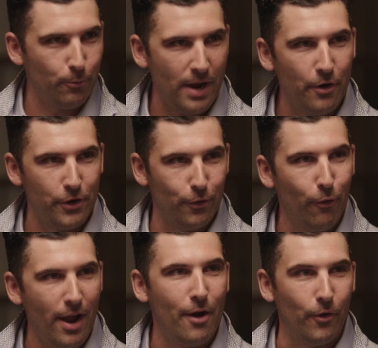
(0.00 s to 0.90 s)
a rowdier
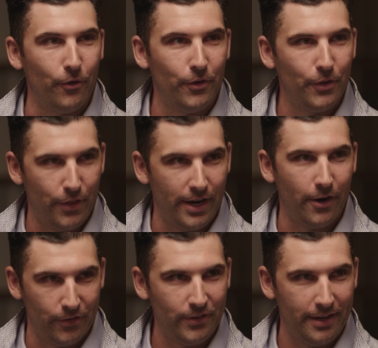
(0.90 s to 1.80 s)
crowd
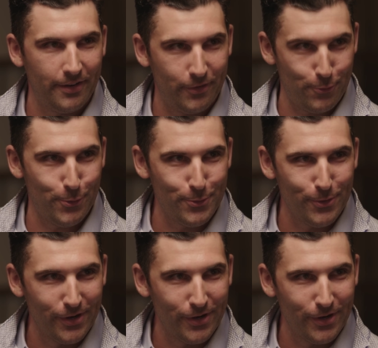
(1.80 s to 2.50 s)
there. Is that true?